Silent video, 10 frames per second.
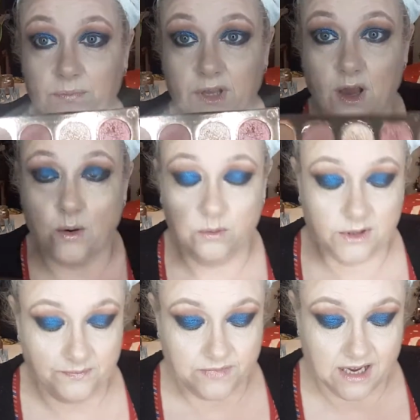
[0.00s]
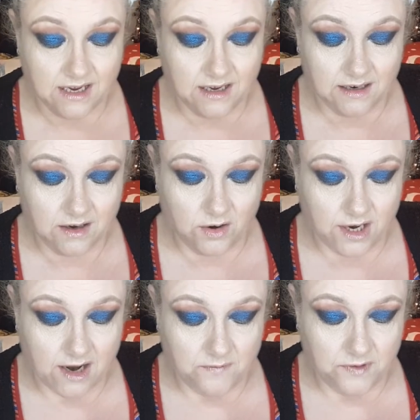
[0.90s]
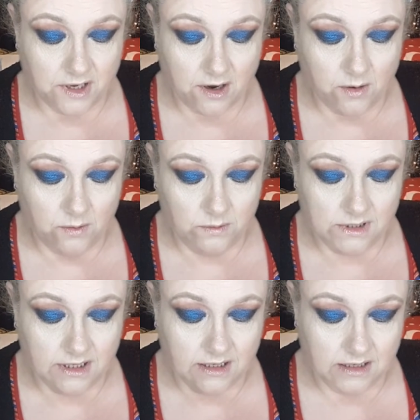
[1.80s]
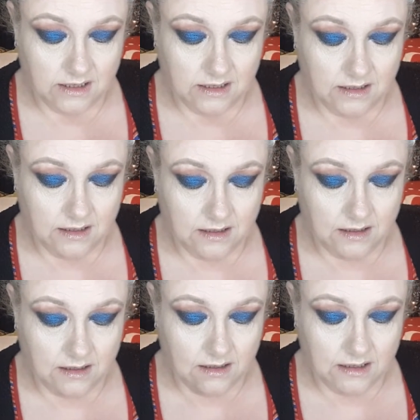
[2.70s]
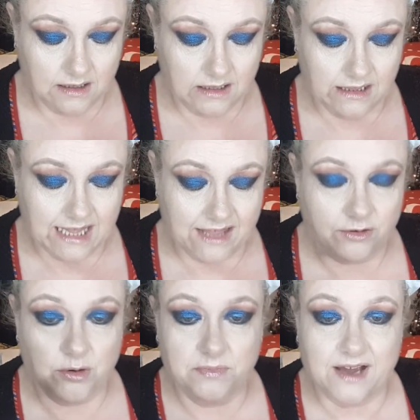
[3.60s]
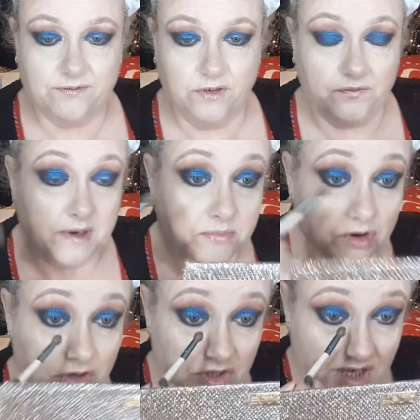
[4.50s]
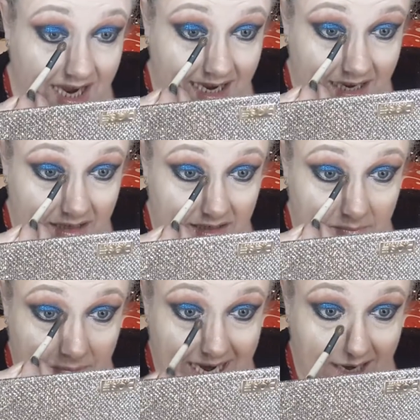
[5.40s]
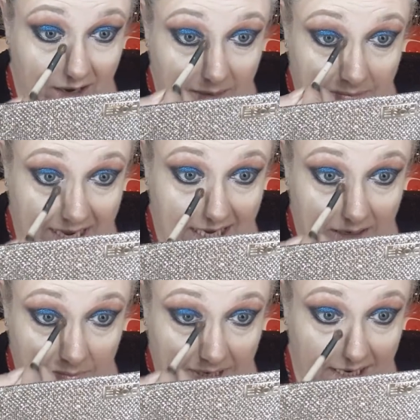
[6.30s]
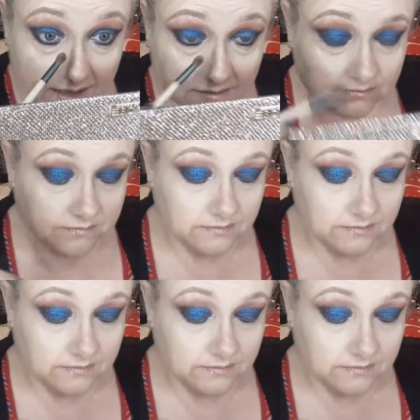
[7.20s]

The gold. Got to go for the gold. Lather up that fluffy brush and bang, bang, bang.